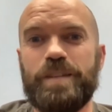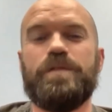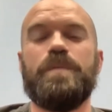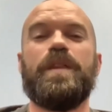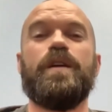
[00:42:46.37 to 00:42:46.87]

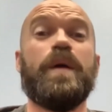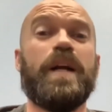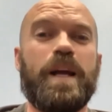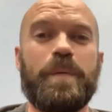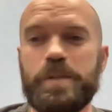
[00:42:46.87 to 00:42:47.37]
From a
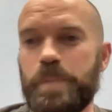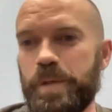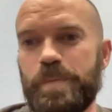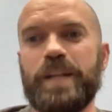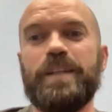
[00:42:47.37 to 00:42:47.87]
thermodynamics
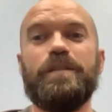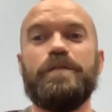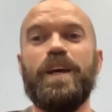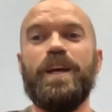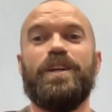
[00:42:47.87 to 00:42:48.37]

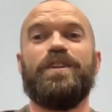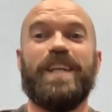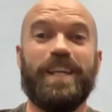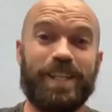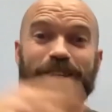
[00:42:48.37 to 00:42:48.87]
perspective, you're
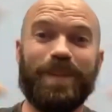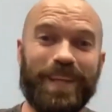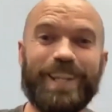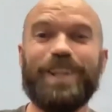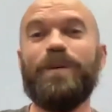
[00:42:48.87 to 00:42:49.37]
taking something at a low